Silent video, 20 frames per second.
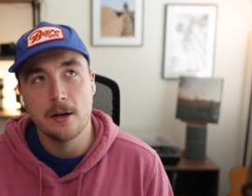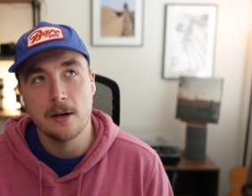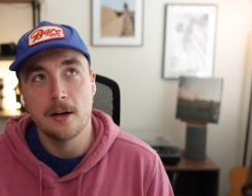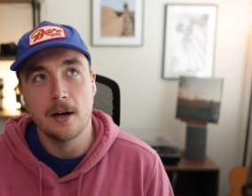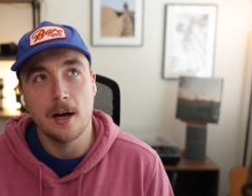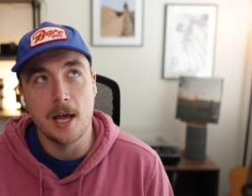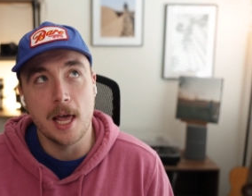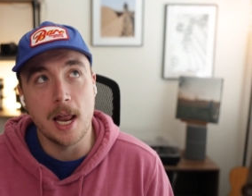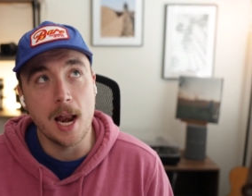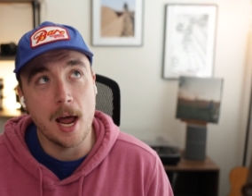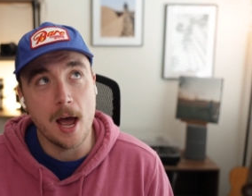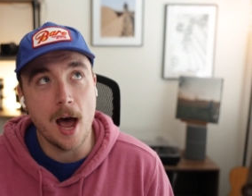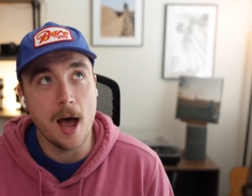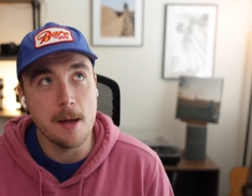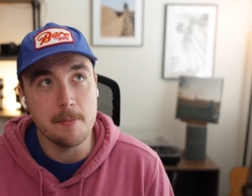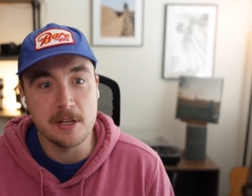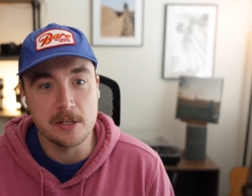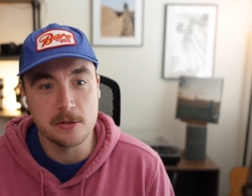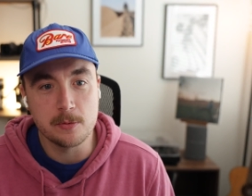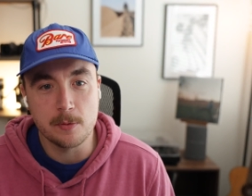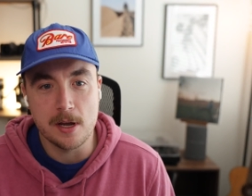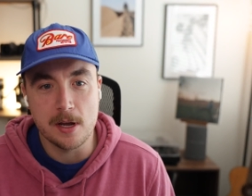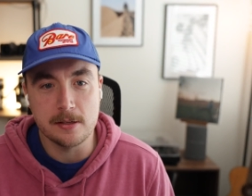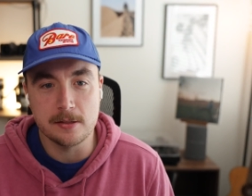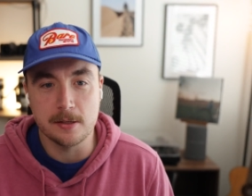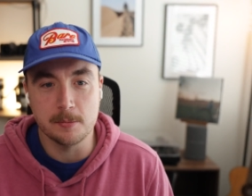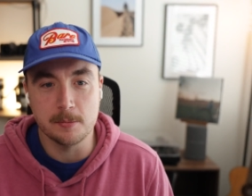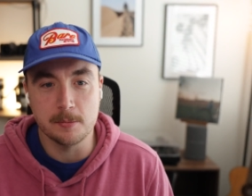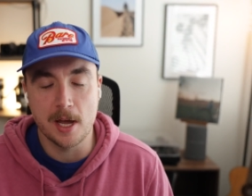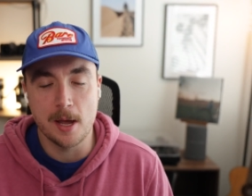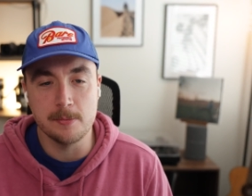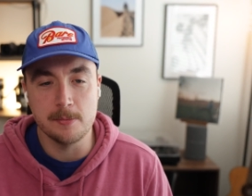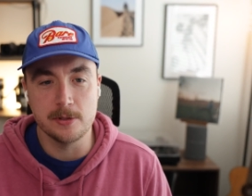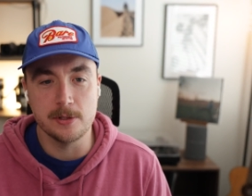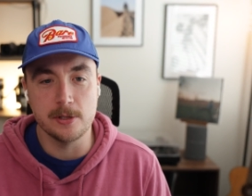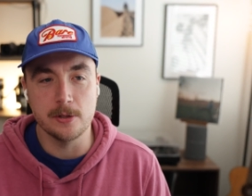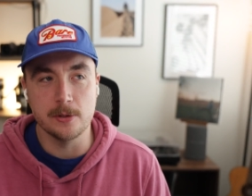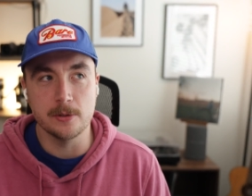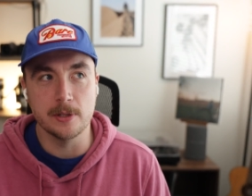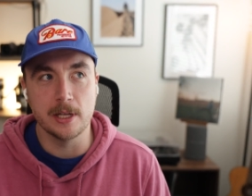and I, am this way sometimes
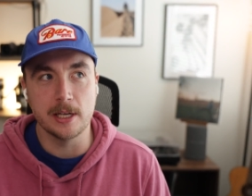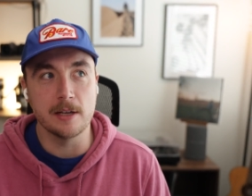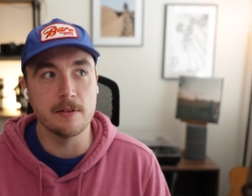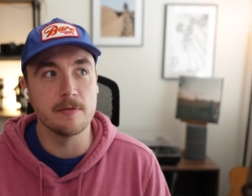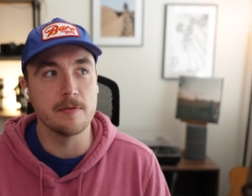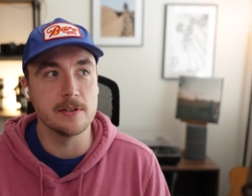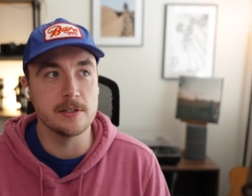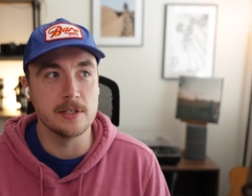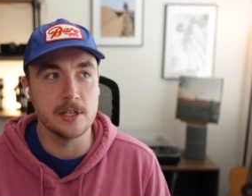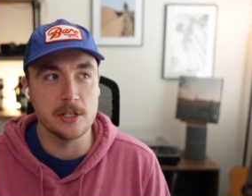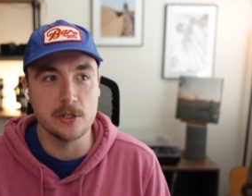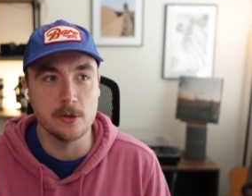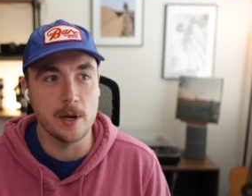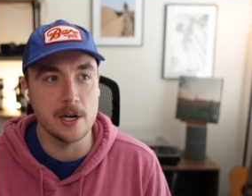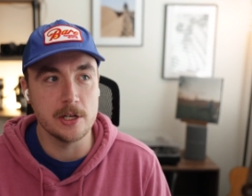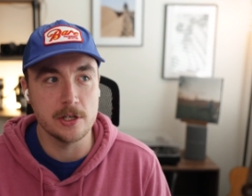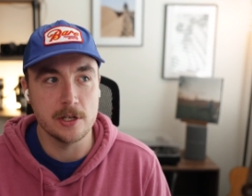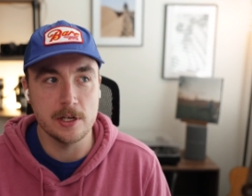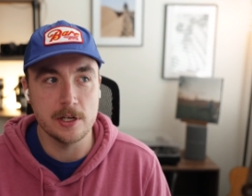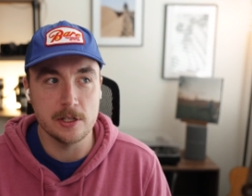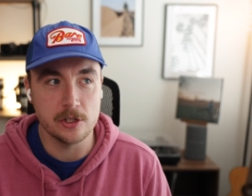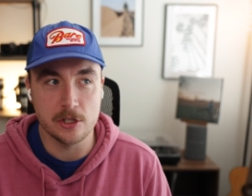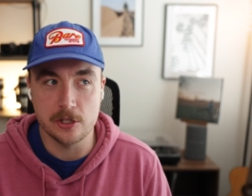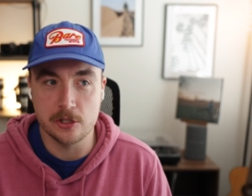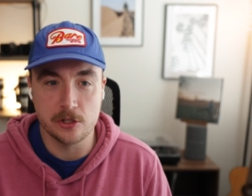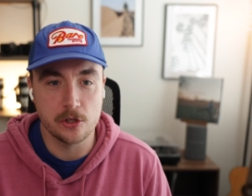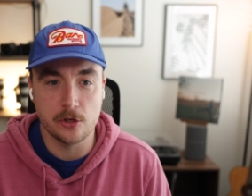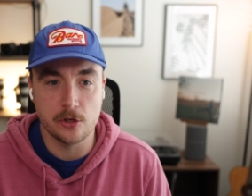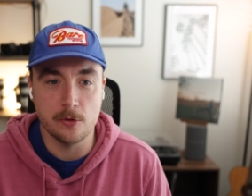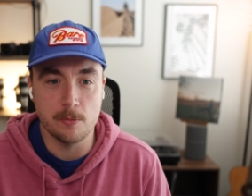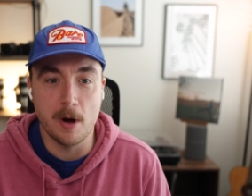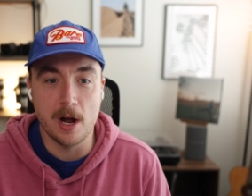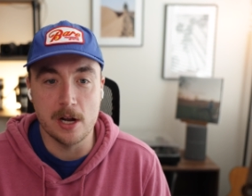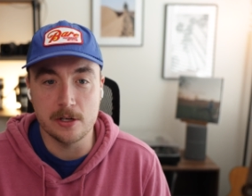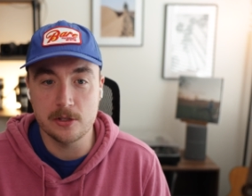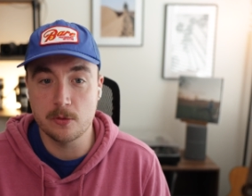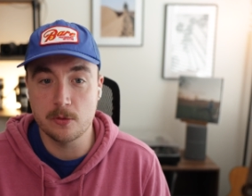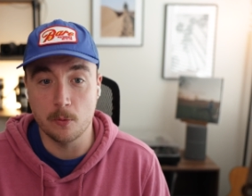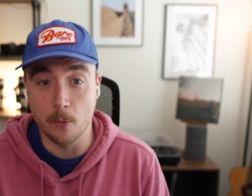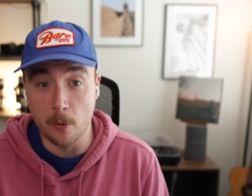too. Like if a situation is just too
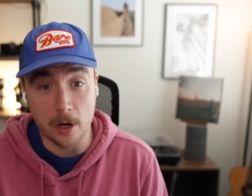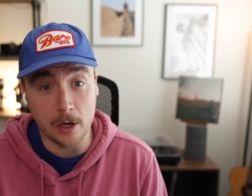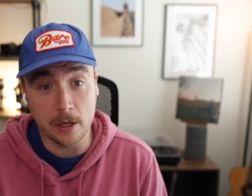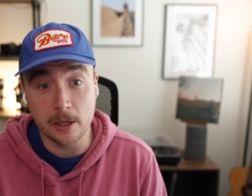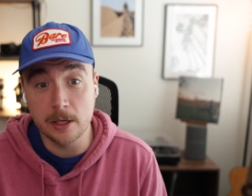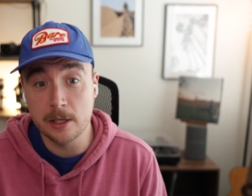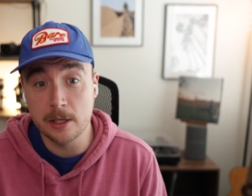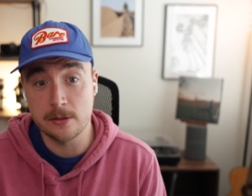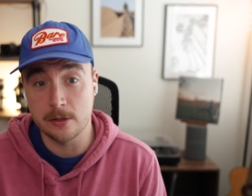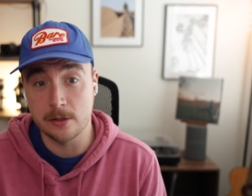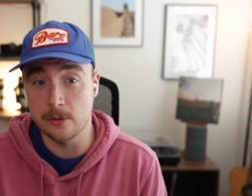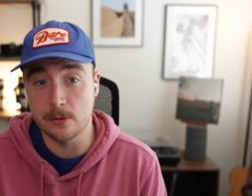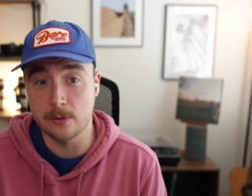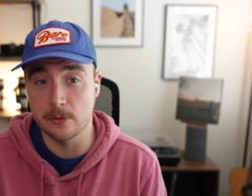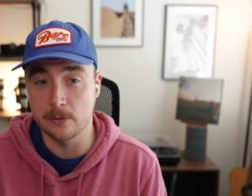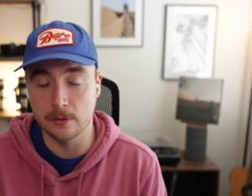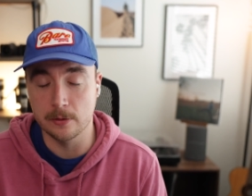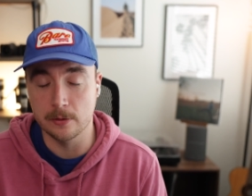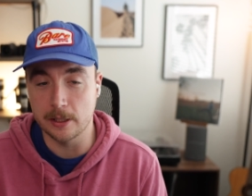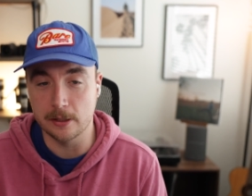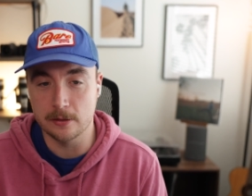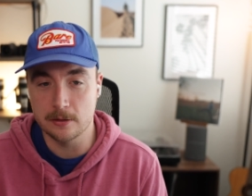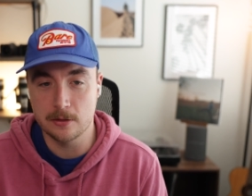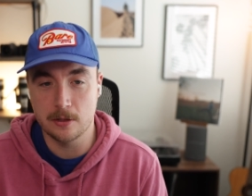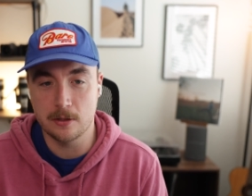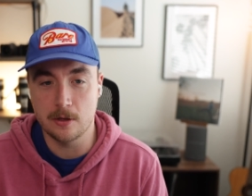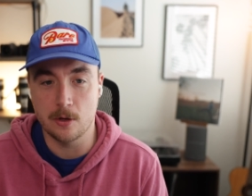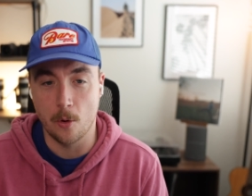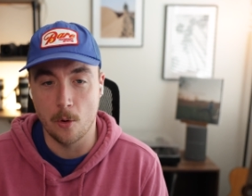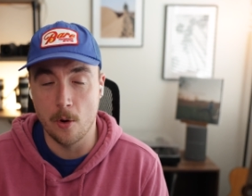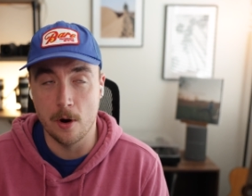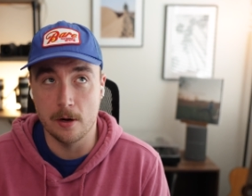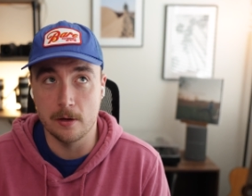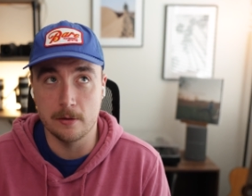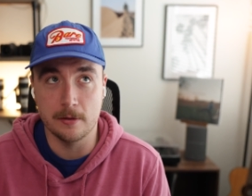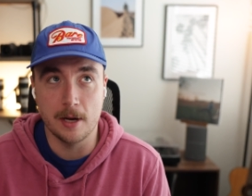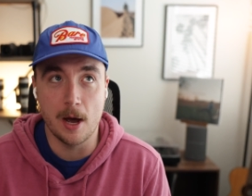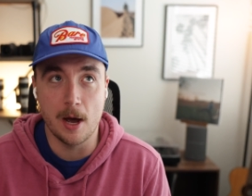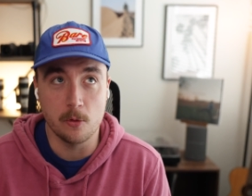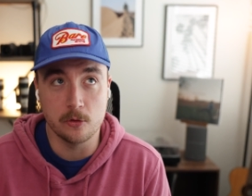much work to like, or
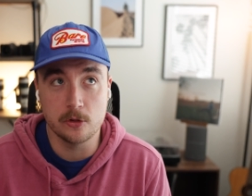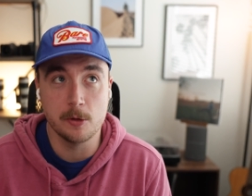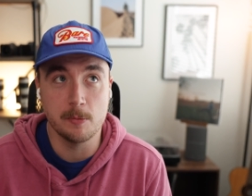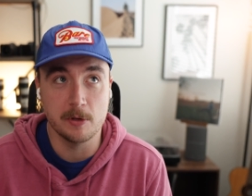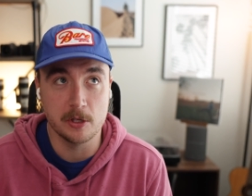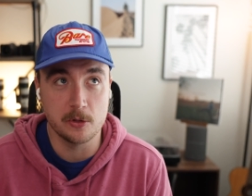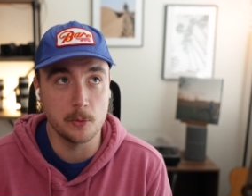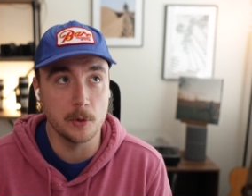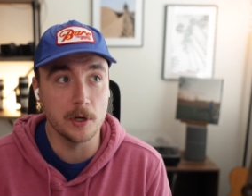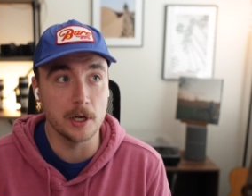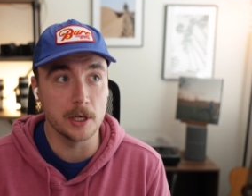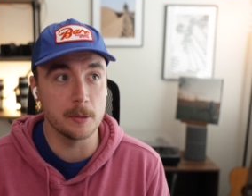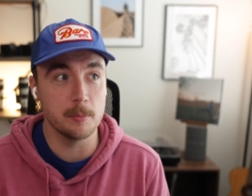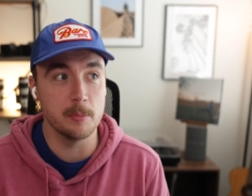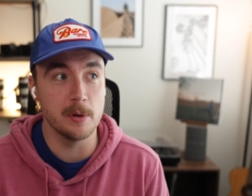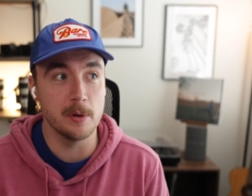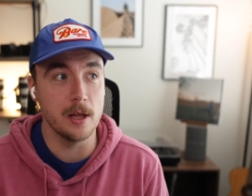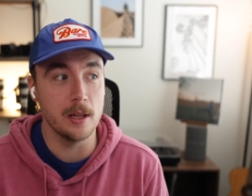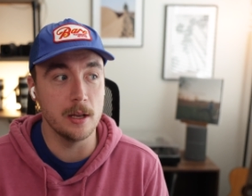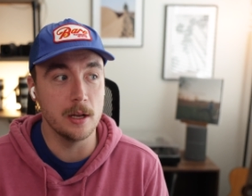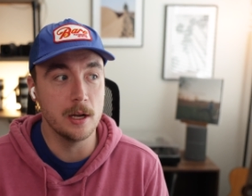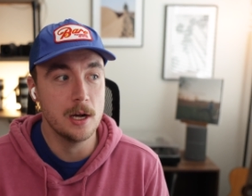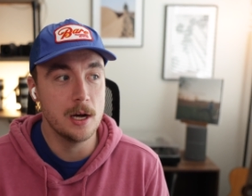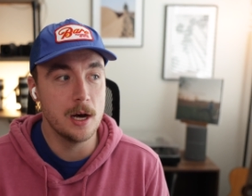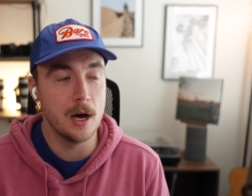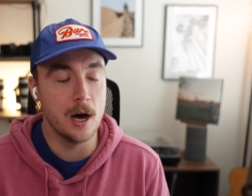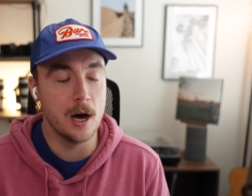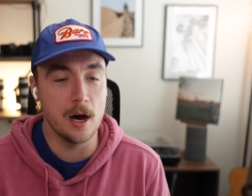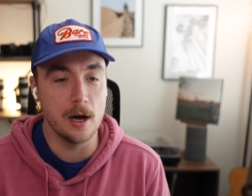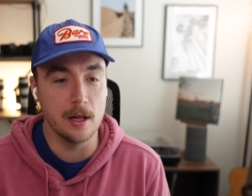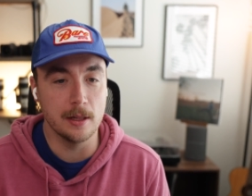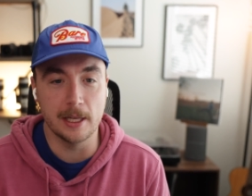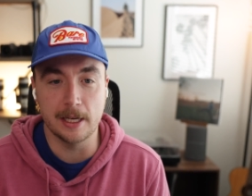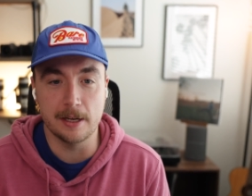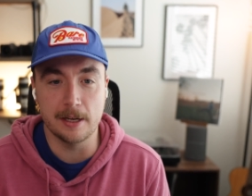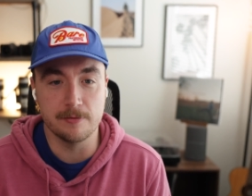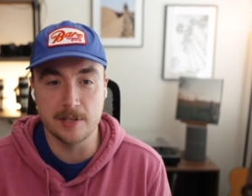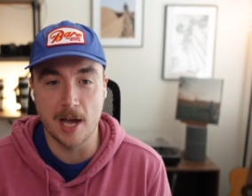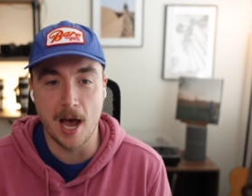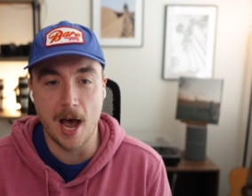not too much work, but uh, like
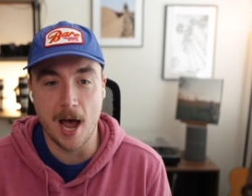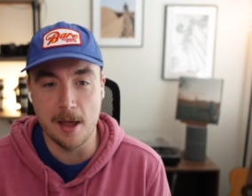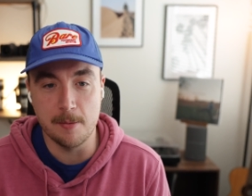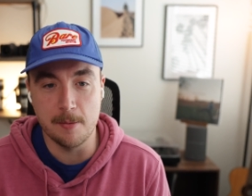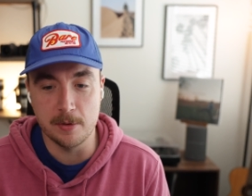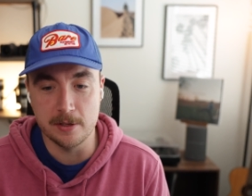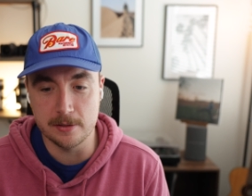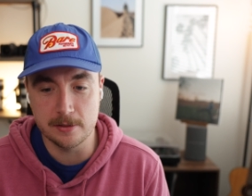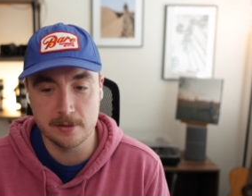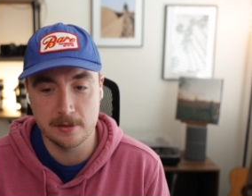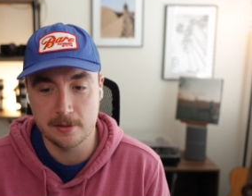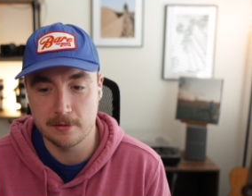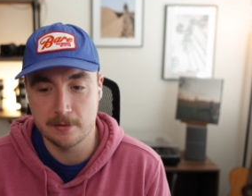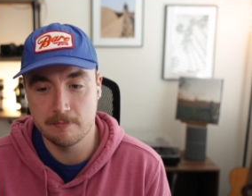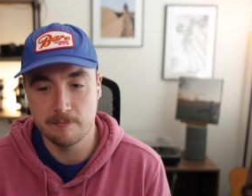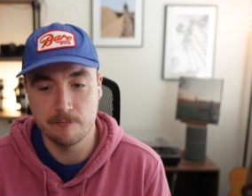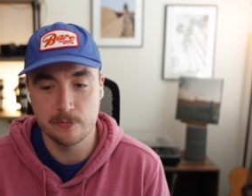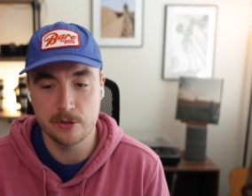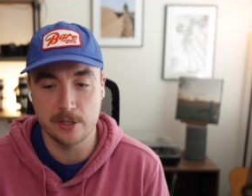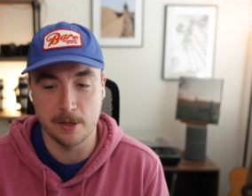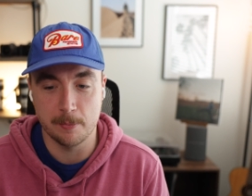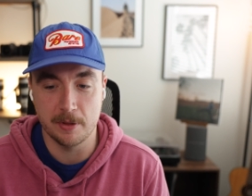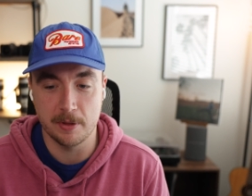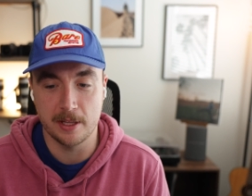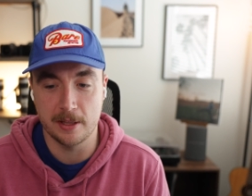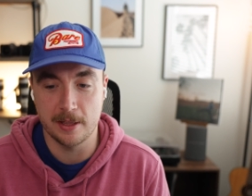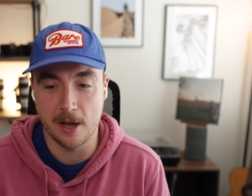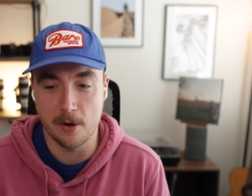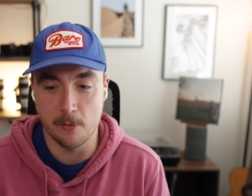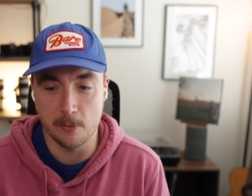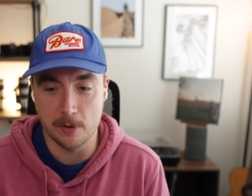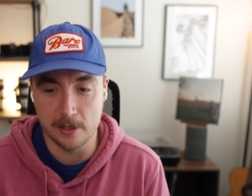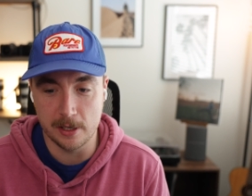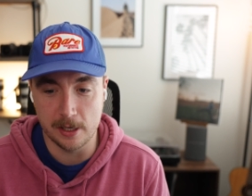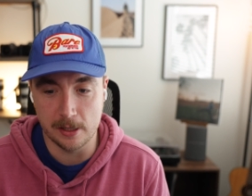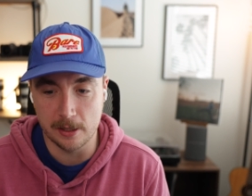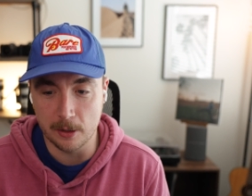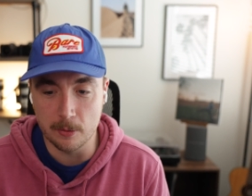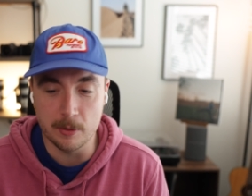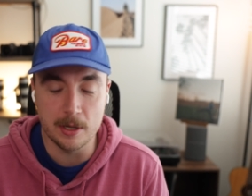if time is something that we're
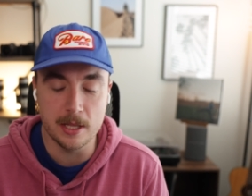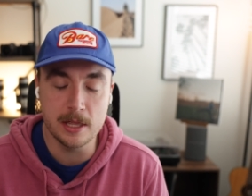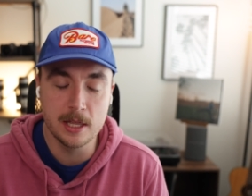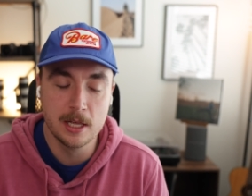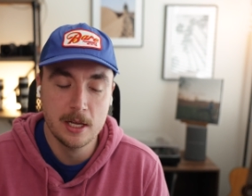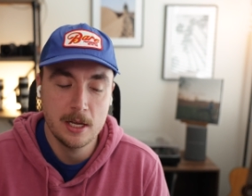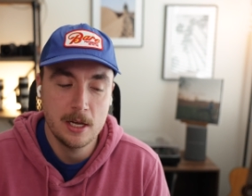dealing with.